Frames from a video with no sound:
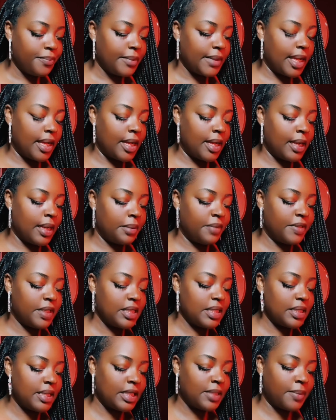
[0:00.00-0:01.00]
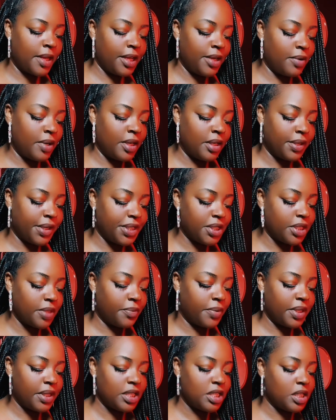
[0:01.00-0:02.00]
If this is not somebody you were in a
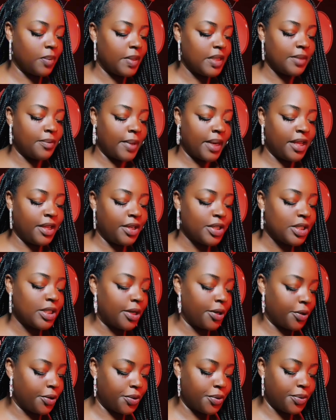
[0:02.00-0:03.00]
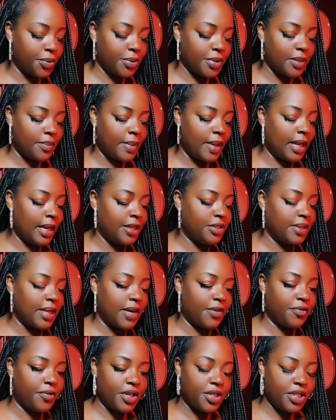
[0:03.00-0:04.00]
relationship with, it's just going to be somebody in your circle. Somebody that you got
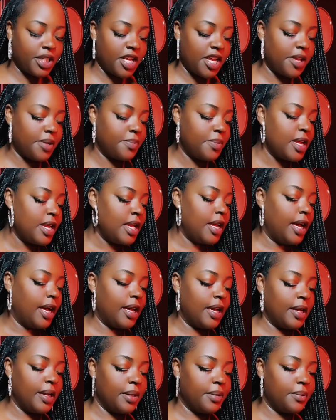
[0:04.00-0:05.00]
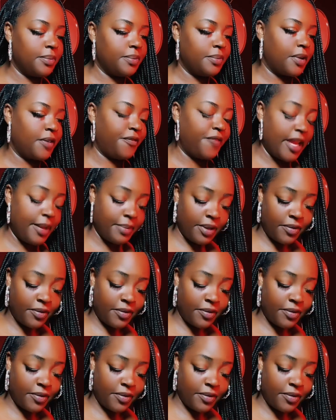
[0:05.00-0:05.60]
a friendship, a family